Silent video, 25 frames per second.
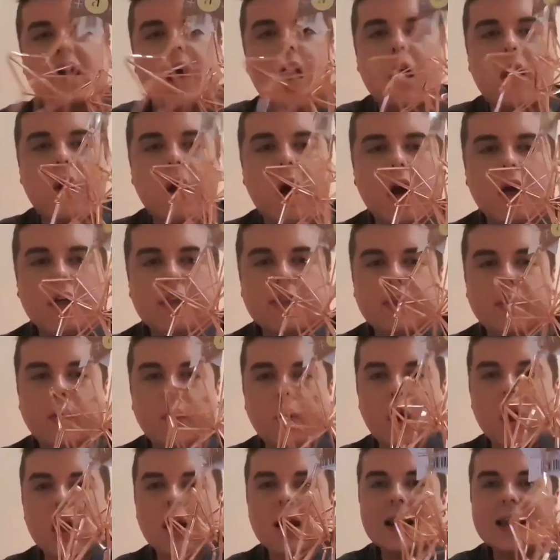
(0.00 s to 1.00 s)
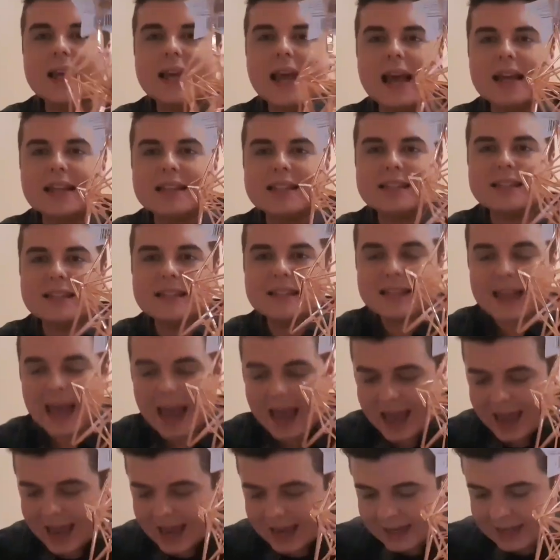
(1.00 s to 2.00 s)
so I thought I'm gonna get
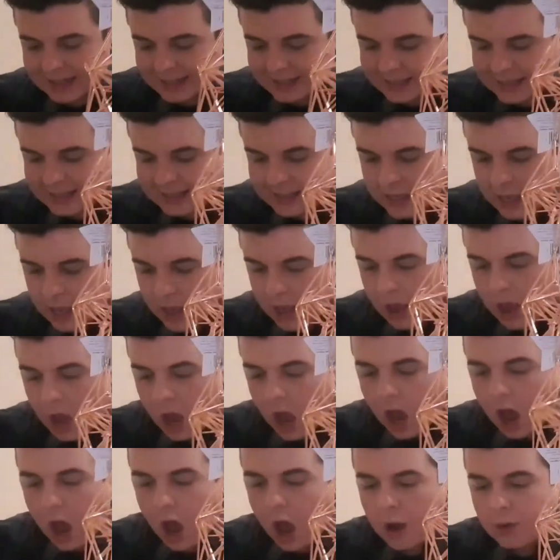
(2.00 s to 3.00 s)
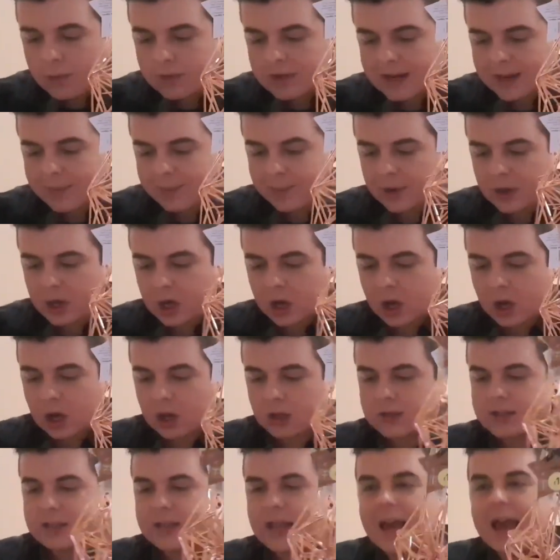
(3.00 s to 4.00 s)
six, only
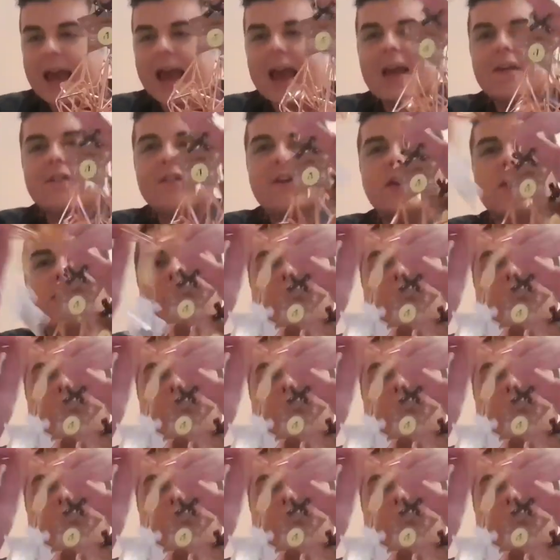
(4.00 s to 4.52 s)
because if